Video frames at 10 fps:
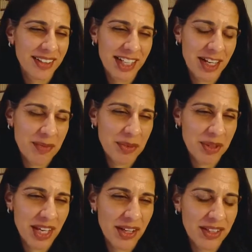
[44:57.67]
Um, and
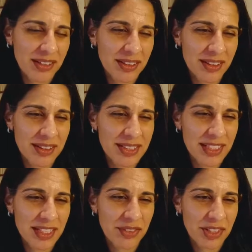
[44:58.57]
without a, a
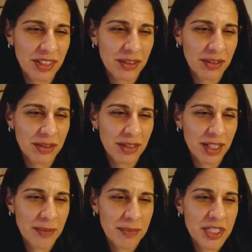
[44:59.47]
significant
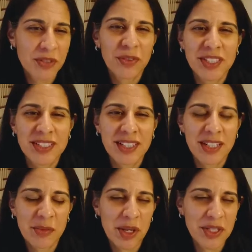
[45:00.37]
um, difference seen
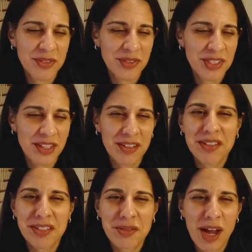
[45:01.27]
in Parsifal, it's hard
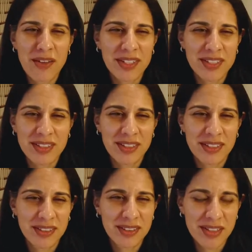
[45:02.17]
to drive us
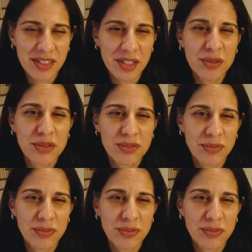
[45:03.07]
to, to use